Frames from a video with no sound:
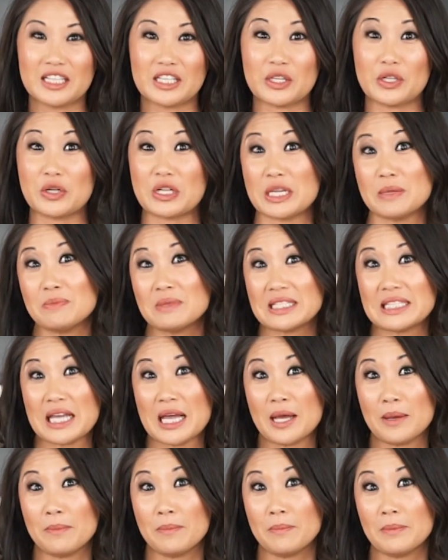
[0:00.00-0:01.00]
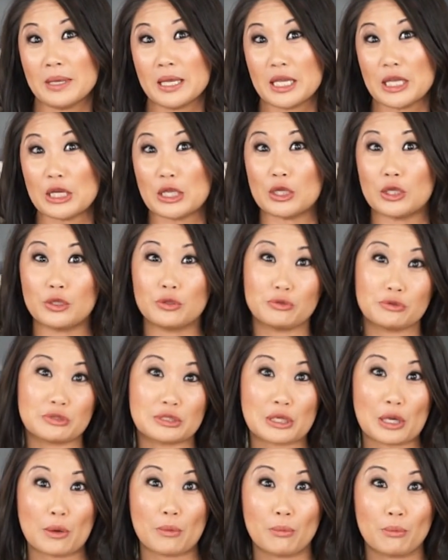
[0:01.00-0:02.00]
You dim some, you lose
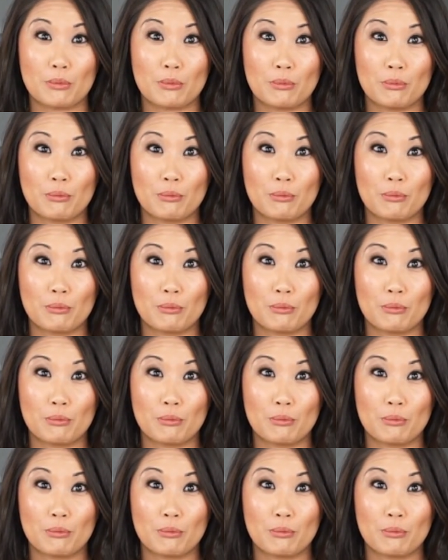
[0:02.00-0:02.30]
some.